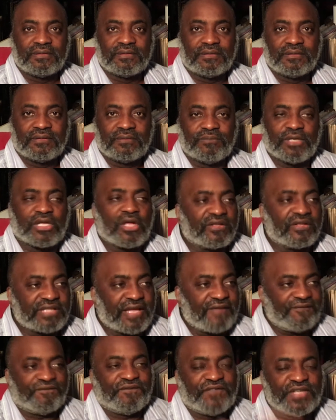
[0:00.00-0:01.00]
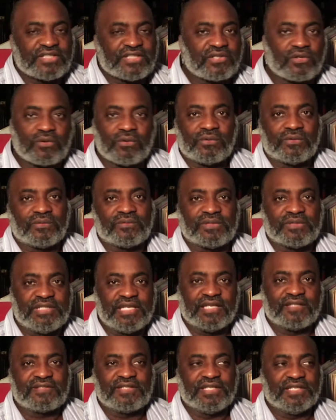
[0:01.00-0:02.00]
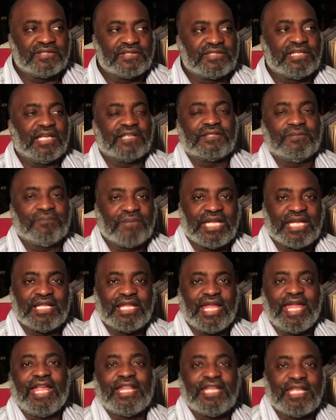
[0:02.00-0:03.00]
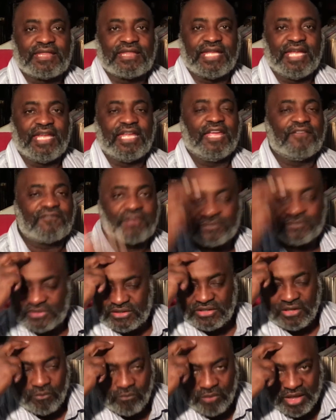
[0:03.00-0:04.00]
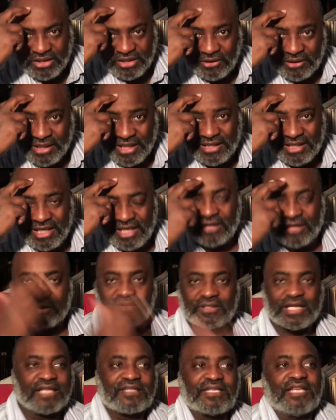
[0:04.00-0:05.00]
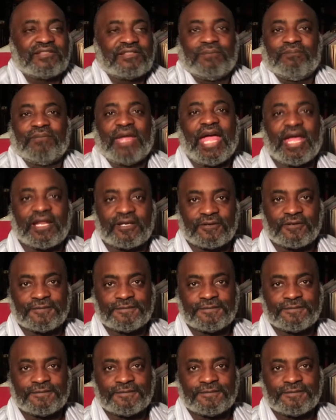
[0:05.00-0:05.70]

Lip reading: Because that physical distance doesn't mean anything if I'm still with her in here. That doesn't matter.